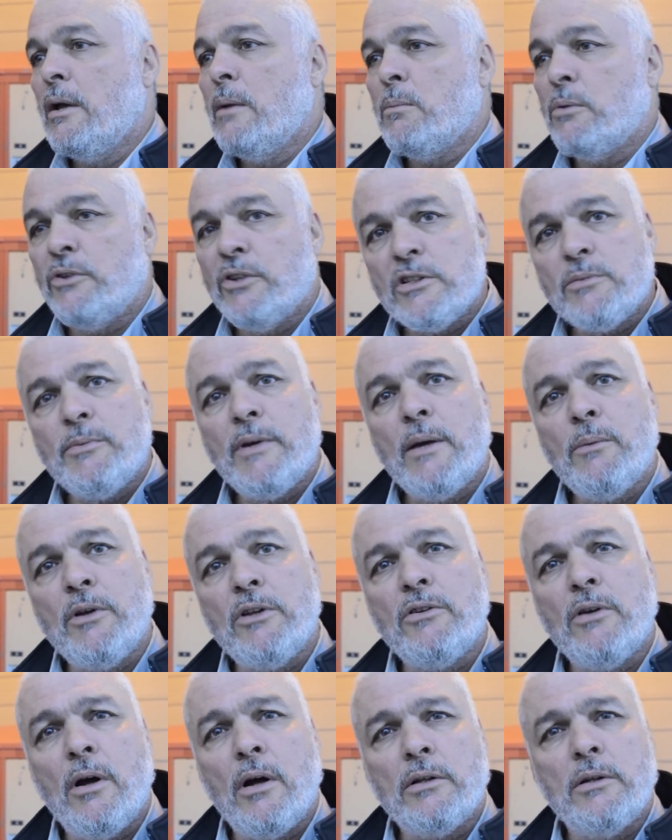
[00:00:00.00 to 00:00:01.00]
But this man, when he
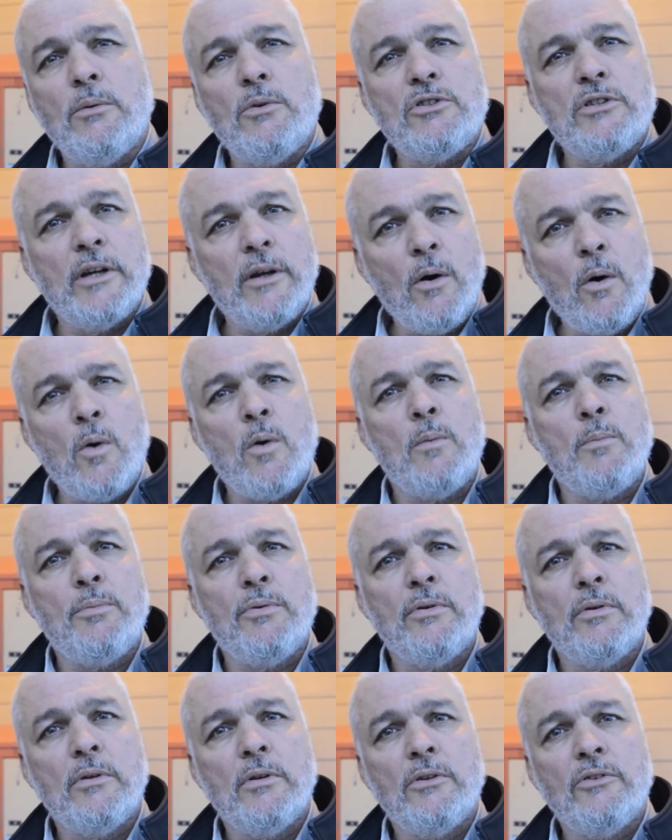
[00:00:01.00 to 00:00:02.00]
talked, it was like hope,
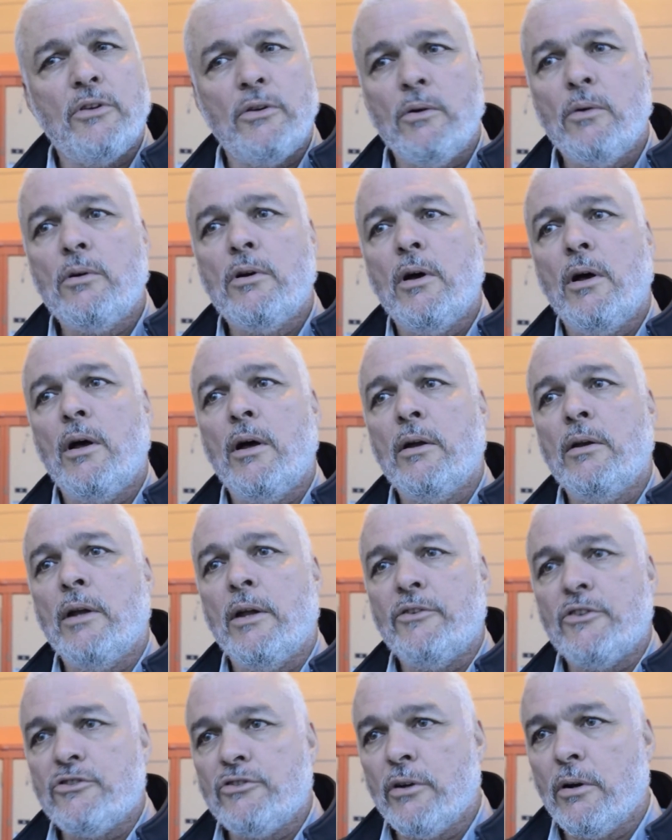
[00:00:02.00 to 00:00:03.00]
to know God
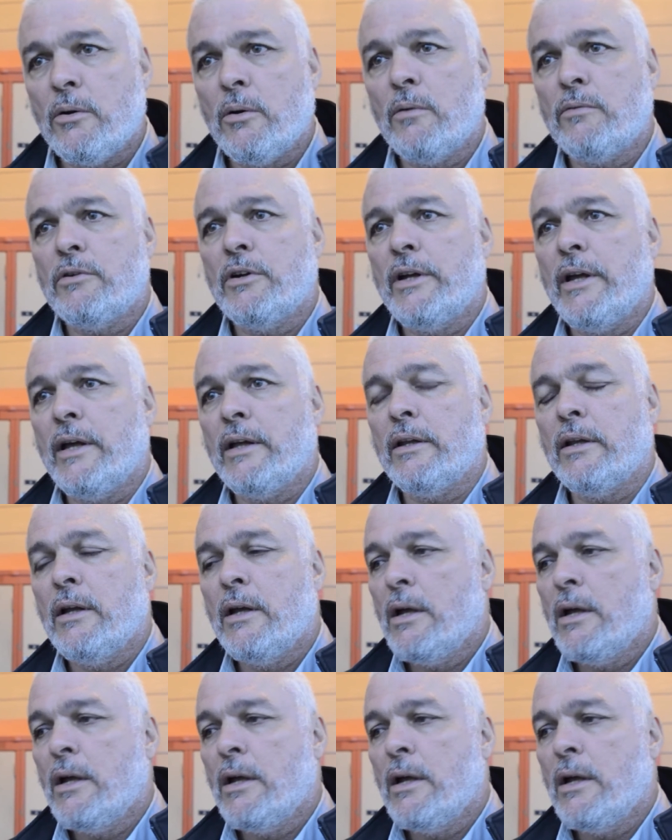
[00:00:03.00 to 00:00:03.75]
and to start over again.